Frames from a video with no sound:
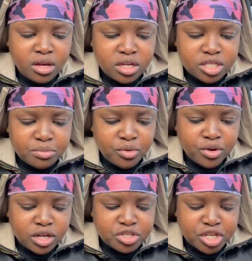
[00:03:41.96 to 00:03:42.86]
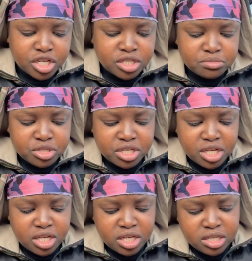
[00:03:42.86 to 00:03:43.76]
some grilled chicken, some
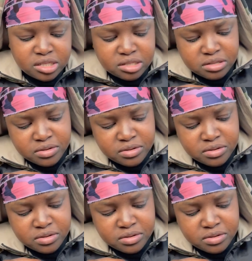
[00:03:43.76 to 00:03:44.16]
cheese.